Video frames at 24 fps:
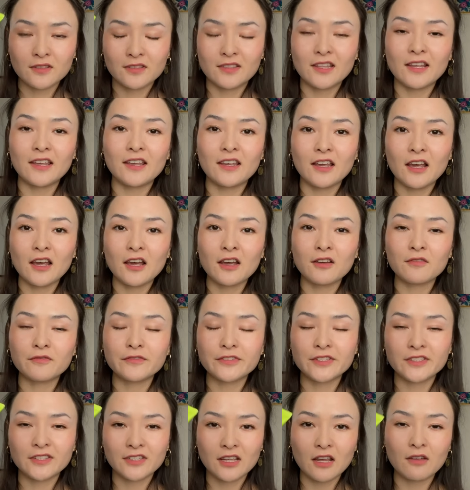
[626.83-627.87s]
They have
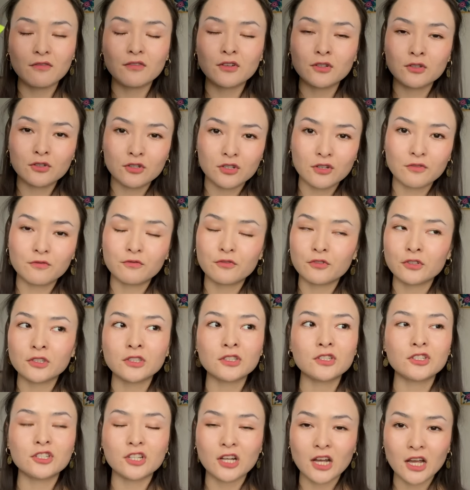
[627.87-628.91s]
7
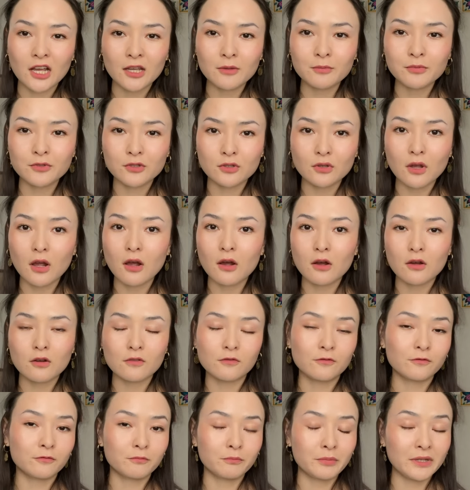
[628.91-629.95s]
different types of
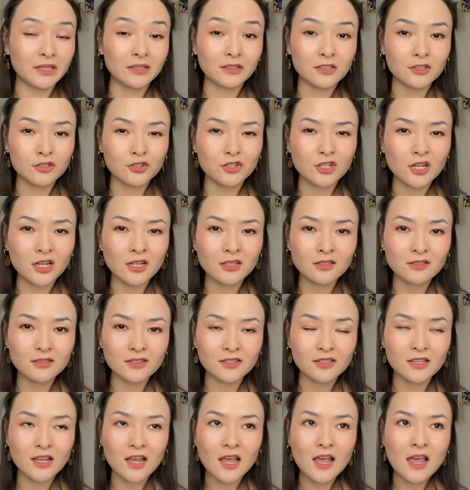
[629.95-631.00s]
peeling
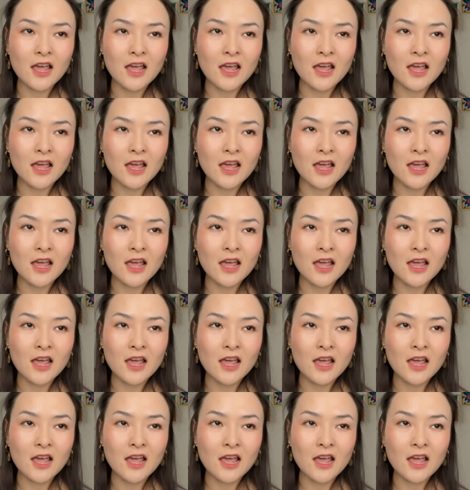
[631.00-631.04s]
gels.